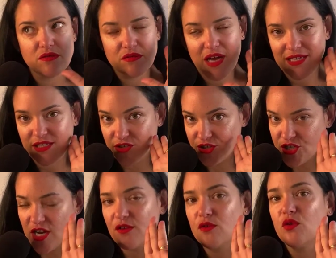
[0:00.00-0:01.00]
as a
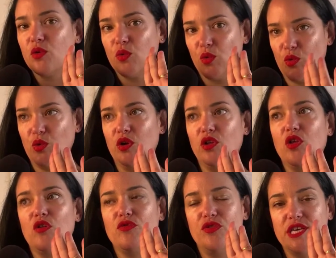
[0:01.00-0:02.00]
general
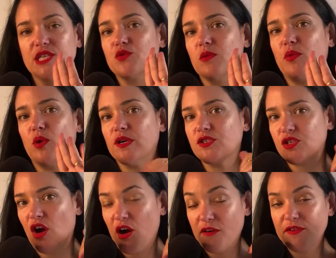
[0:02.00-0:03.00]
rule, these reports
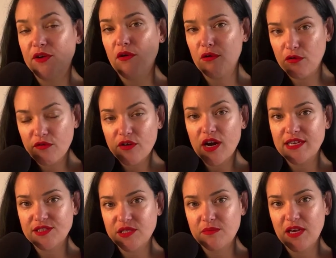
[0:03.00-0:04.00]
often
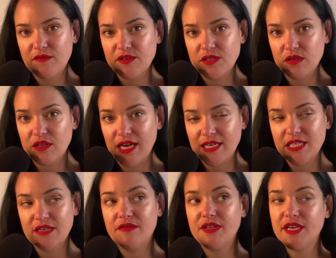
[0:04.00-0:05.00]
overestimate physical
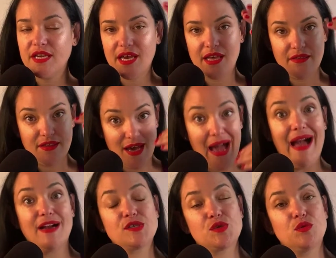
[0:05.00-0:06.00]
activity, and the
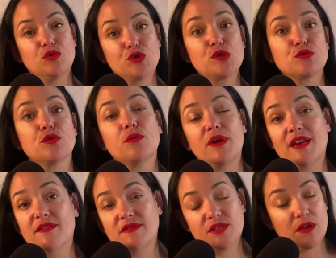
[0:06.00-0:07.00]
actual true rate
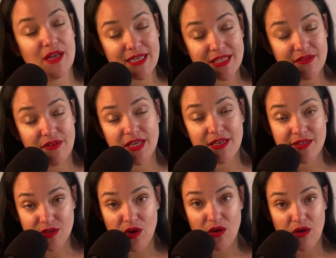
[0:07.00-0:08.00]
of physical activity
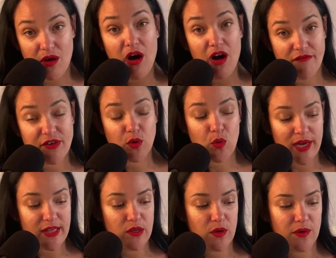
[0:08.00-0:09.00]
is often
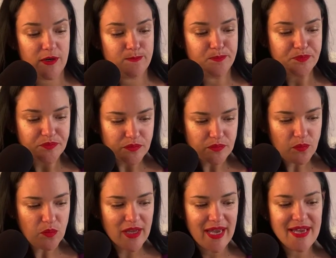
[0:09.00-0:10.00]
quite lower.
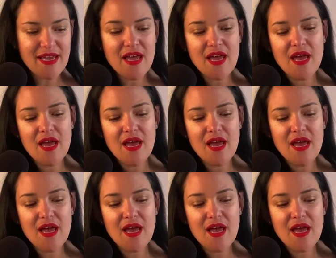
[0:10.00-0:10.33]
Okay?